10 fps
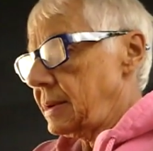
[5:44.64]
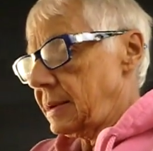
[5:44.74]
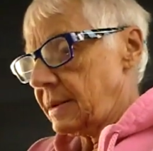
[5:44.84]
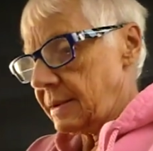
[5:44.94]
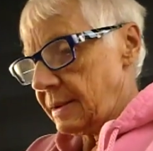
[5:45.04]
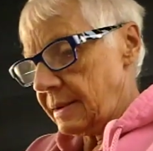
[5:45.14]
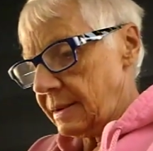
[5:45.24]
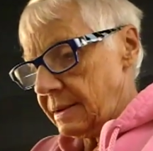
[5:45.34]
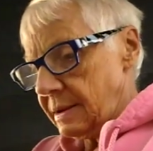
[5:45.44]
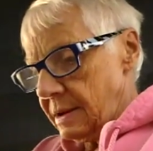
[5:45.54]

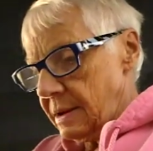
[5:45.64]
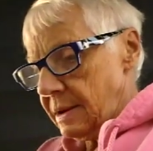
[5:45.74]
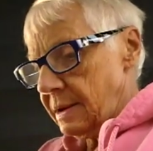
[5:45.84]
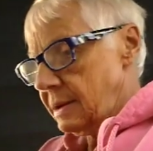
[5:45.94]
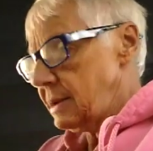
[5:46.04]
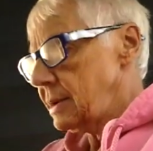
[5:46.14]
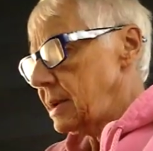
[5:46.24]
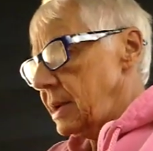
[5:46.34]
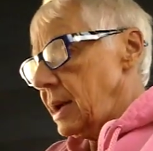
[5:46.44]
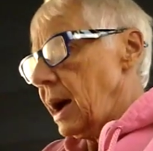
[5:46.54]
I know
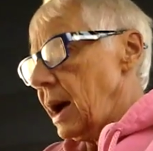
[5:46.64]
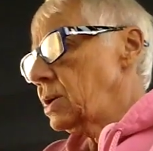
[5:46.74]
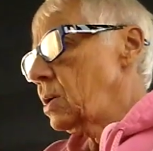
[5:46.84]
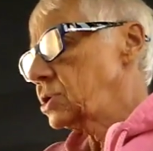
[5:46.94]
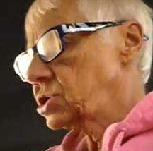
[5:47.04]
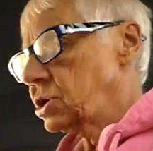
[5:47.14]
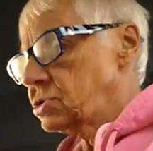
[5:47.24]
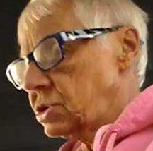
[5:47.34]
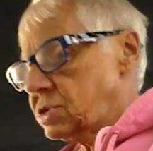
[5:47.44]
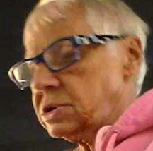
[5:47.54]
I showed you this one
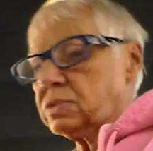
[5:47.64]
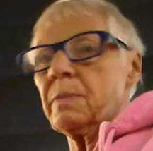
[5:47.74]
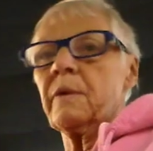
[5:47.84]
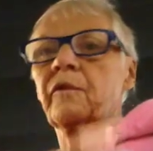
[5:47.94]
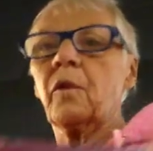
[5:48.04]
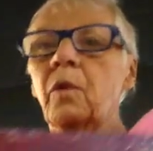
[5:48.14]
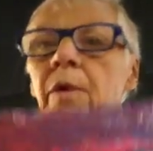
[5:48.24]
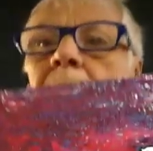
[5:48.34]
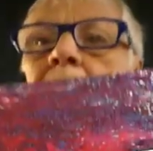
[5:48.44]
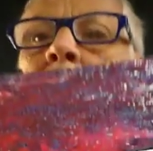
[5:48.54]
before, but